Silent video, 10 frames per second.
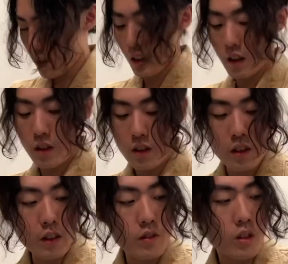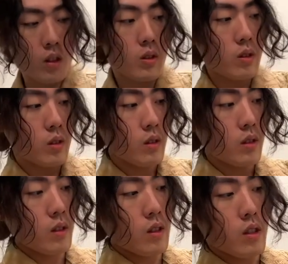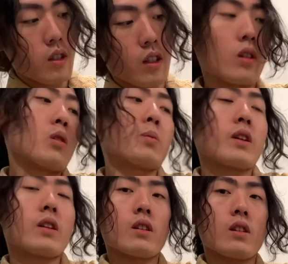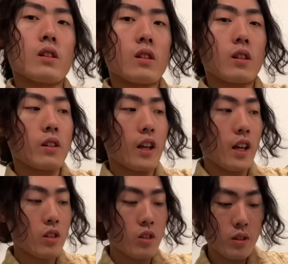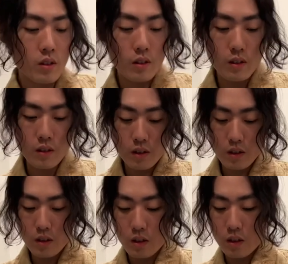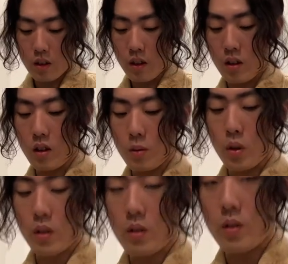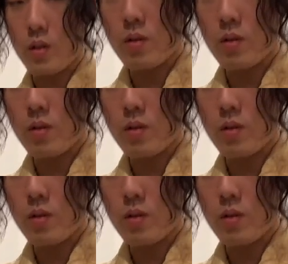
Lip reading: And the sleeves also slit open on the edge. And the body too,